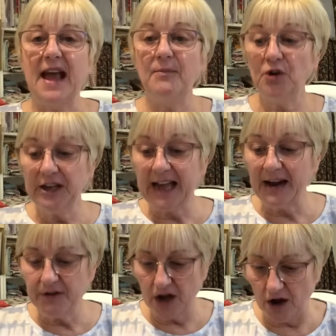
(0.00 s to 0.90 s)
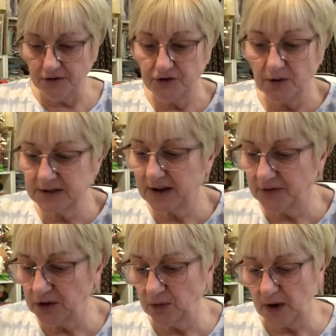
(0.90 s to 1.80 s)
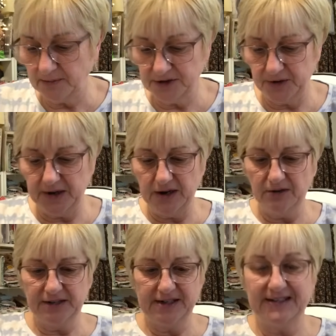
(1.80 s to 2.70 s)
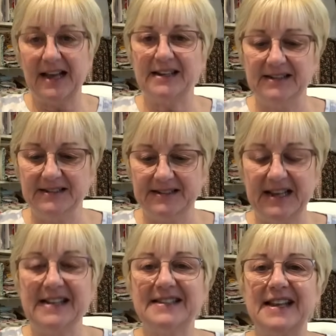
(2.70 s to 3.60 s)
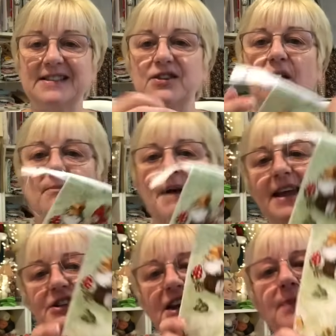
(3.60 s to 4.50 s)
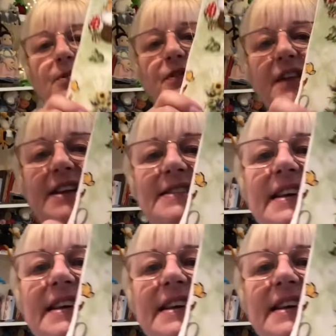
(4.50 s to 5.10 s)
I'm going to carry on. Do you want to have a look what I'm doing? Hold on a second. This is not made yet, but this